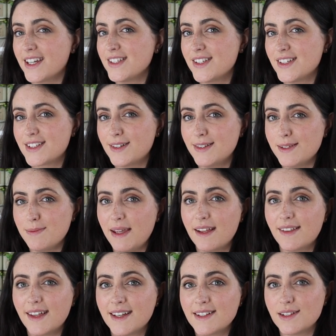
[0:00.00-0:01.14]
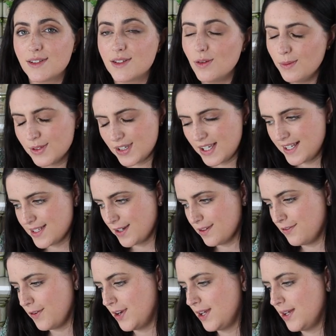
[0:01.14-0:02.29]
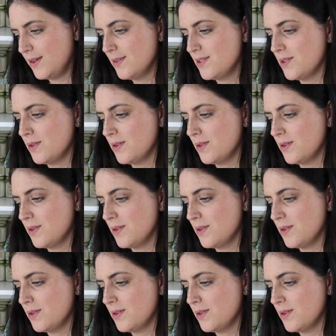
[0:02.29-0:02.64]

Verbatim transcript: is just going to make things so much easier for you